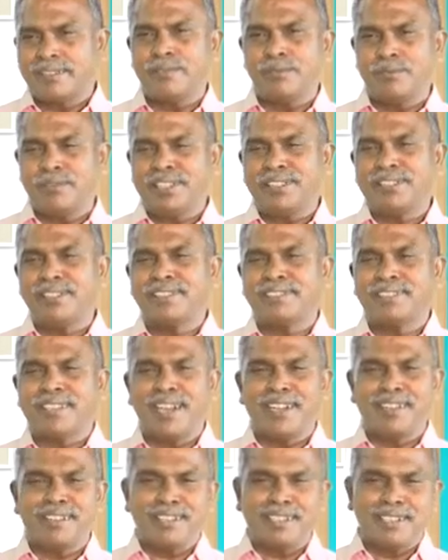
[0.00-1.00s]
with the
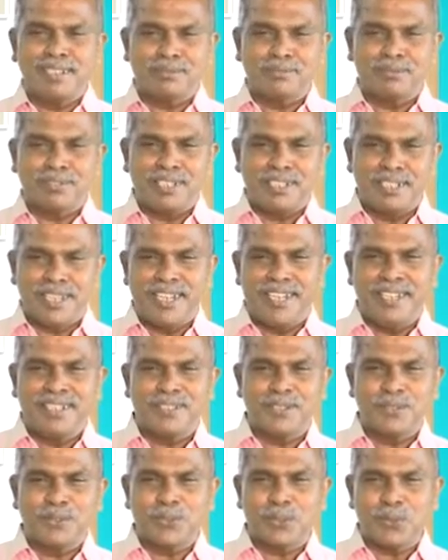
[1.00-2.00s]
scattering of the
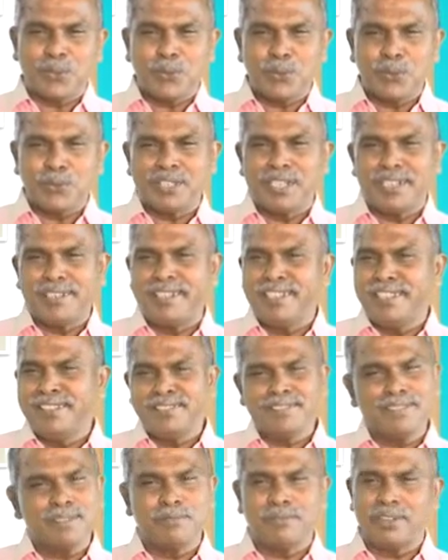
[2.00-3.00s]
light through the
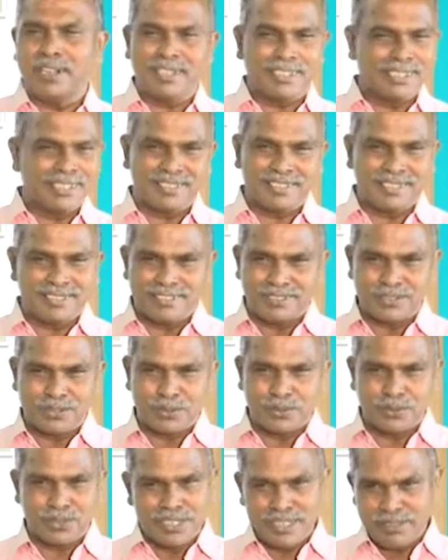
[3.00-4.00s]
dense forest
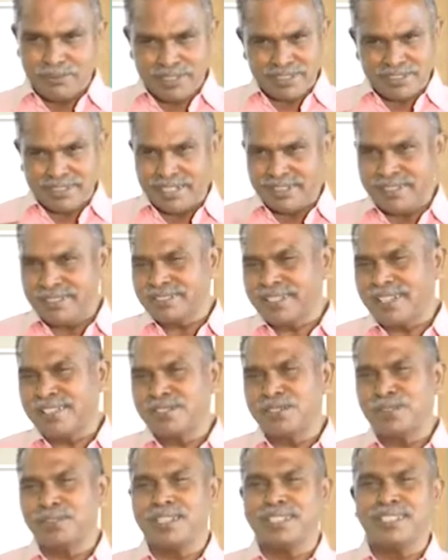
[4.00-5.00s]
also. Even that is
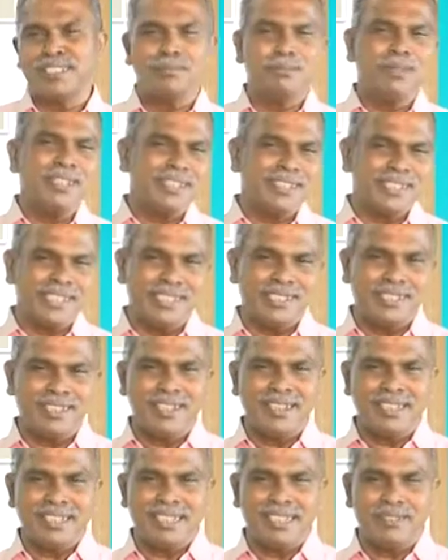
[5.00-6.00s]
also nothing but
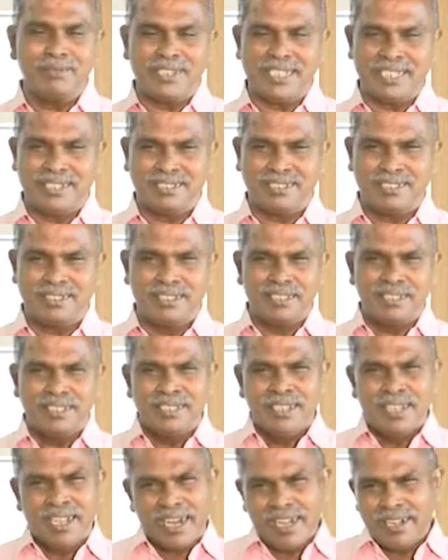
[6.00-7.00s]
Tyndall effect.
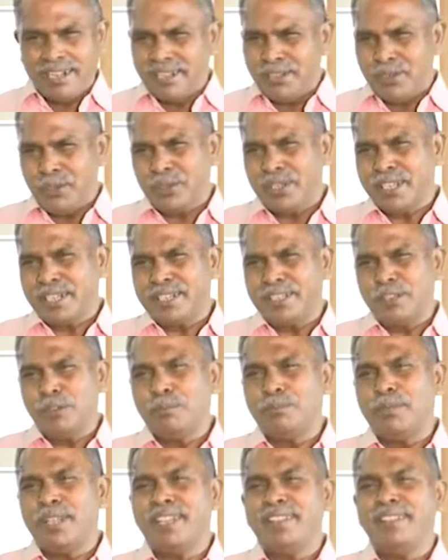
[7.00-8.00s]
And you can give
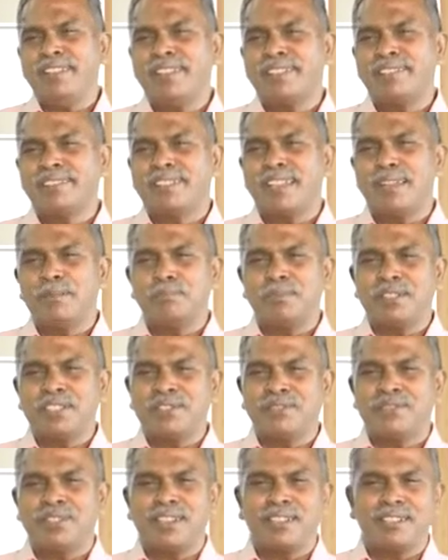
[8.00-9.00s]
many
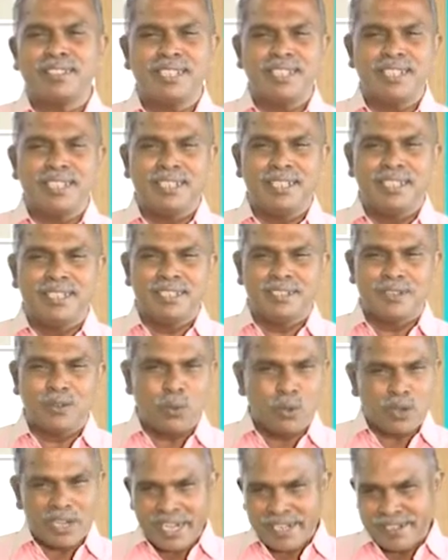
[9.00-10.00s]
examples for the
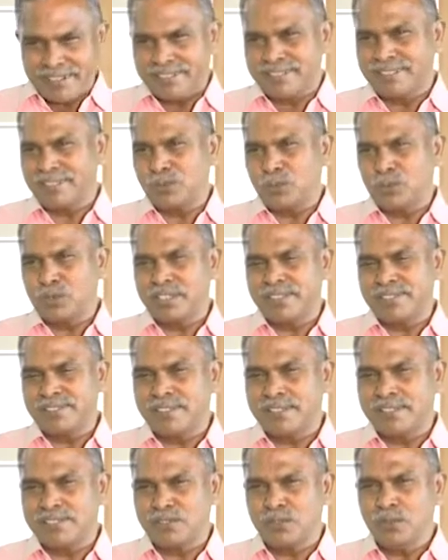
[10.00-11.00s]
colloidal
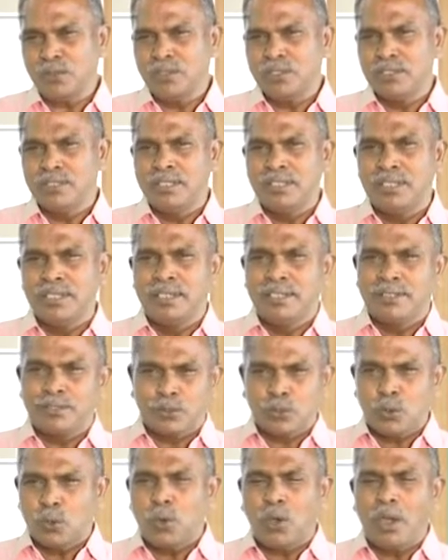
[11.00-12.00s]
solutions also.
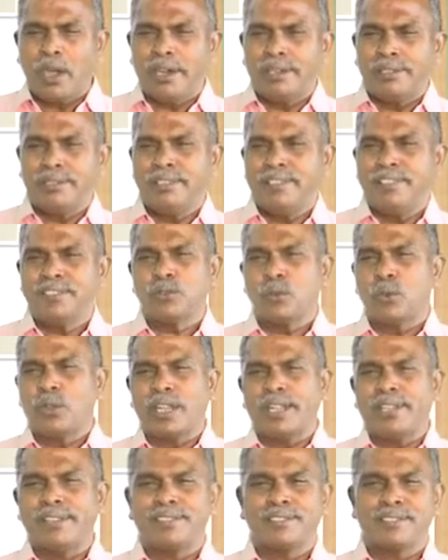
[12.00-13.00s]
Through all these
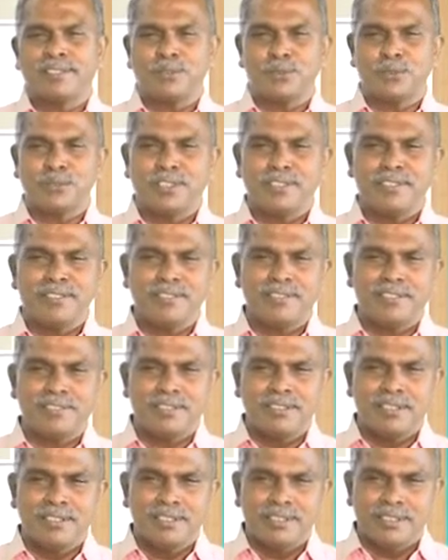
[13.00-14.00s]
colloidal
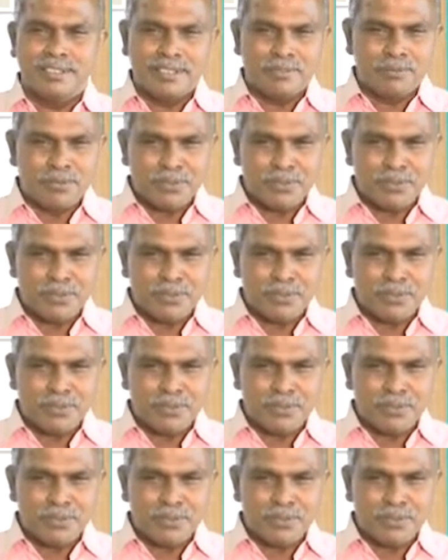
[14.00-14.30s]
solutions, if you